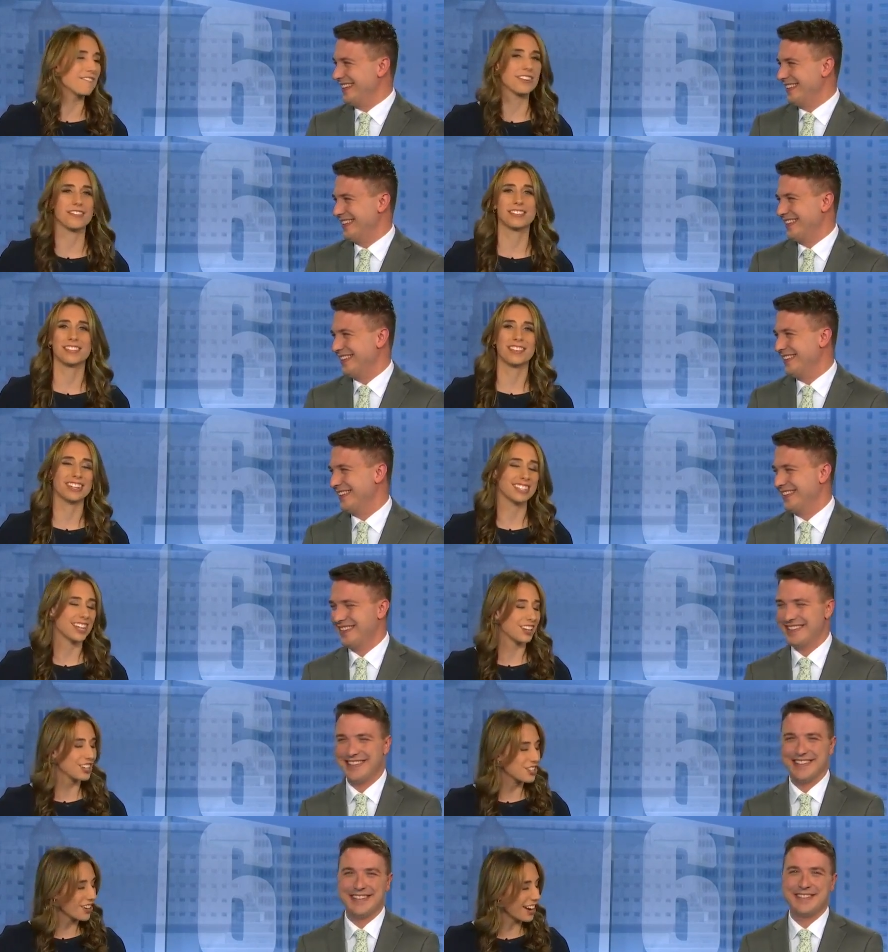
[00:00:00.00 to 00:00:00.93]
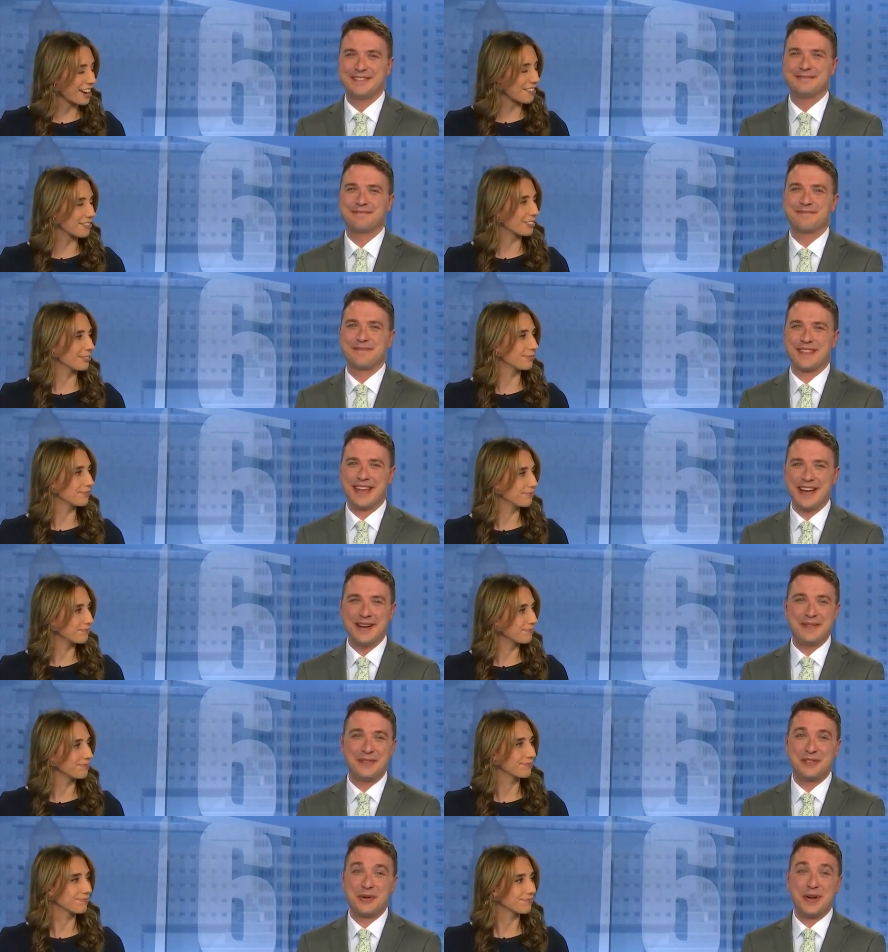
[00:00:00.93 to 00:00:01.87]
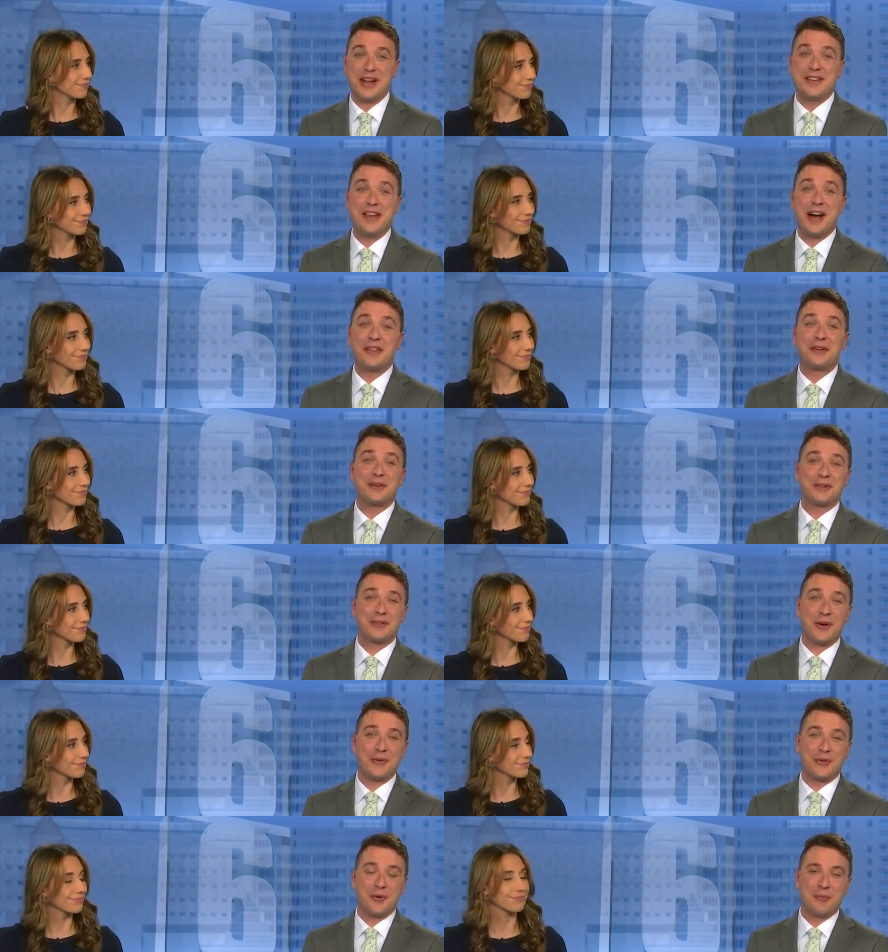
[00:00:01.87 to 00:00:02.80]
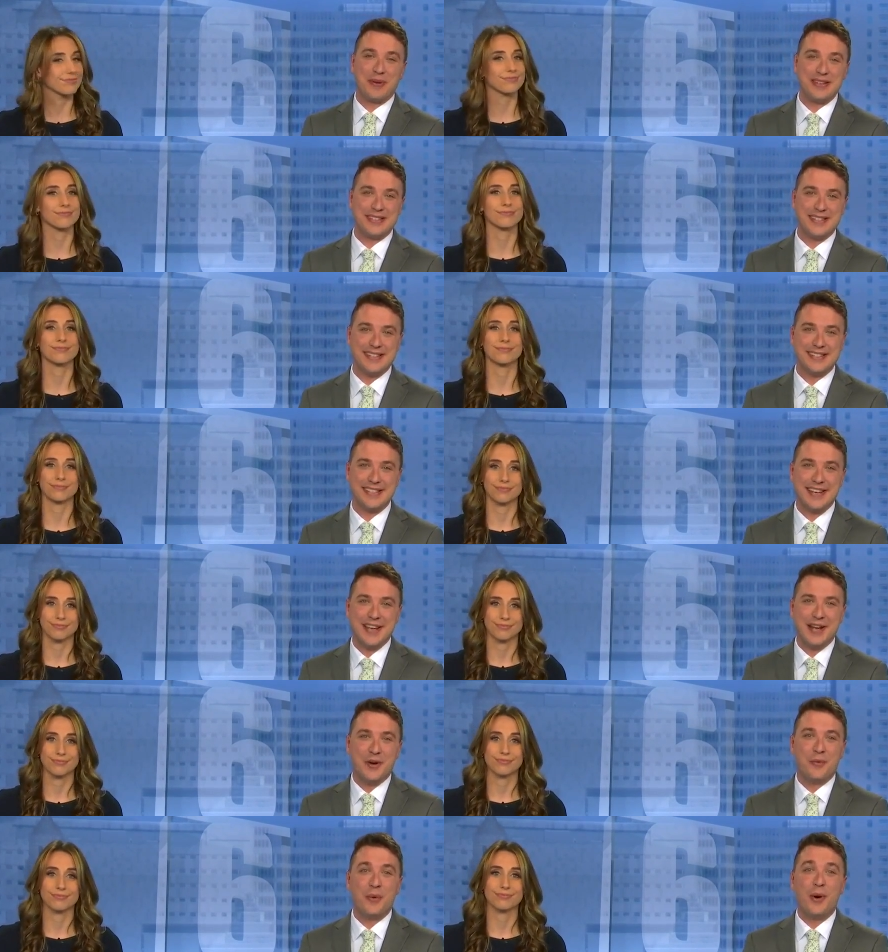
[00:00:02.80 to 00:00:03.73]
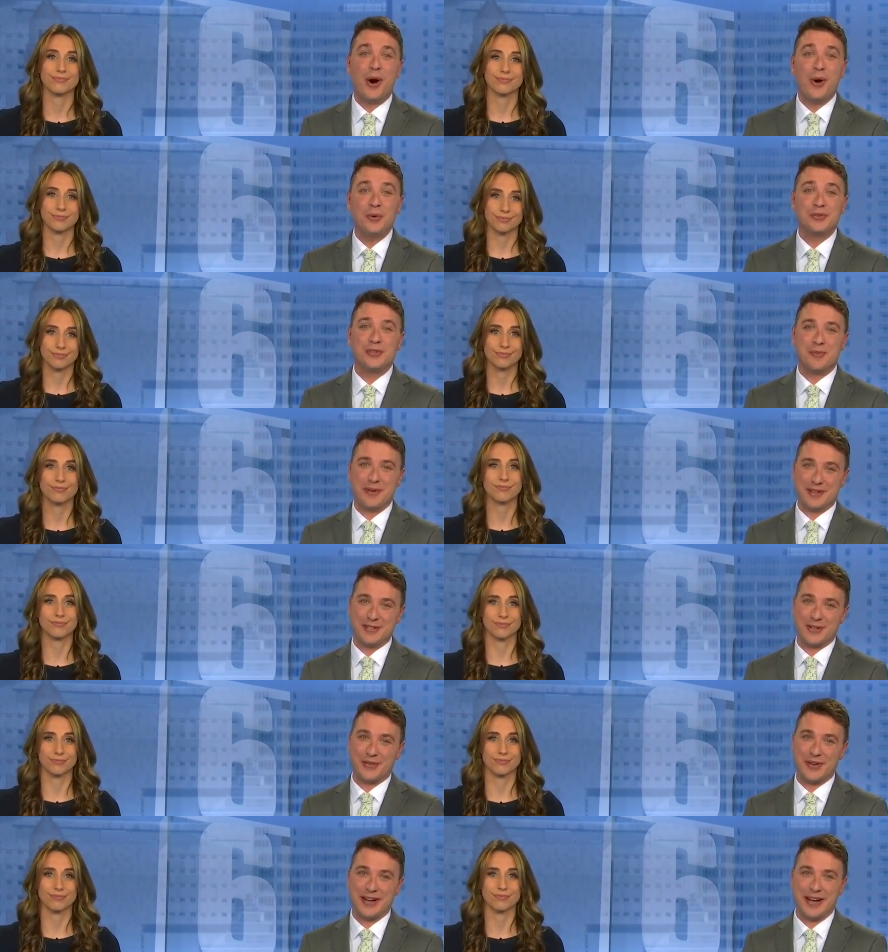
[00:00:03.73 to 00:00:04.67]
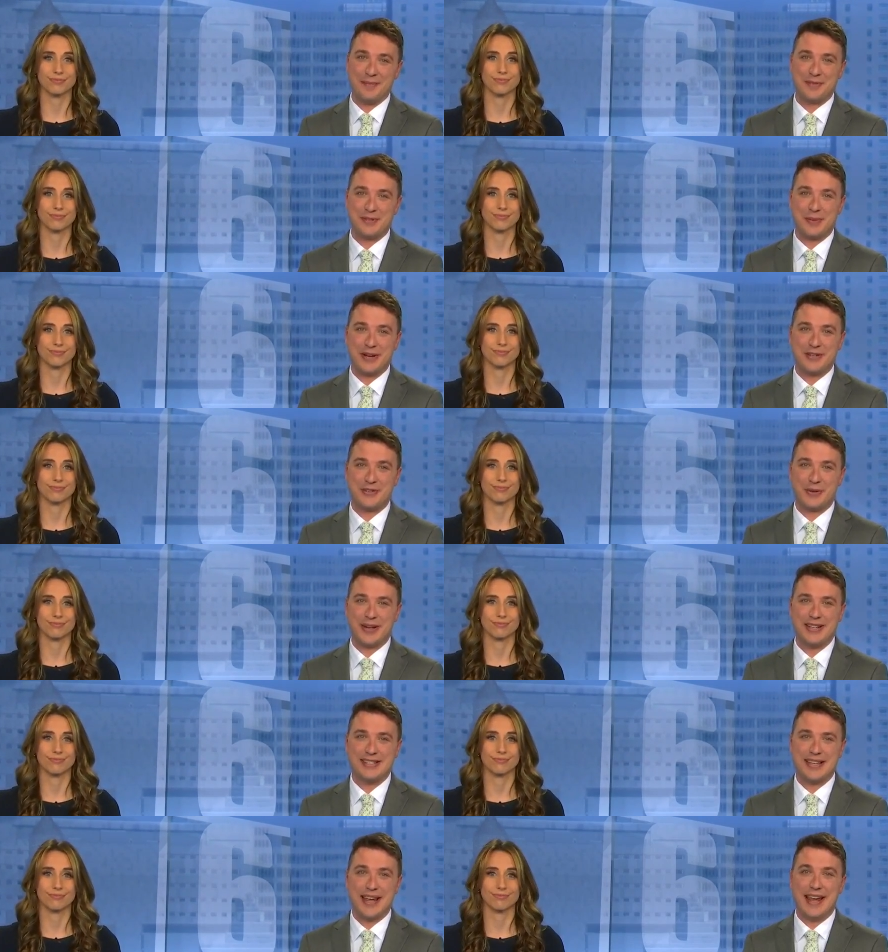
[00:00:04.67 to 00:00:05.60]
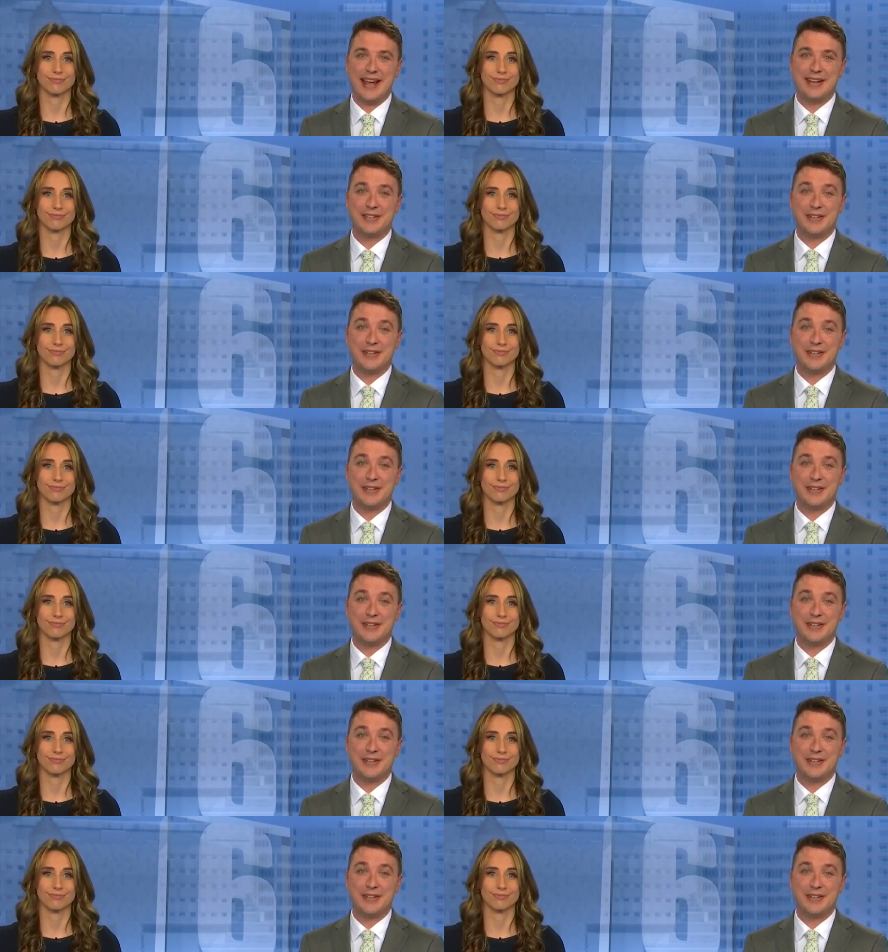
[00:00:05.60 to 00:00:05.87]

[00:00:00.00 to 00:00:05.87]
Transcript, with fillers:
Speaker 1: of Civic Center Drive.
Speaker 2: Yeah, and soon another local business will also be serving up sweet treats and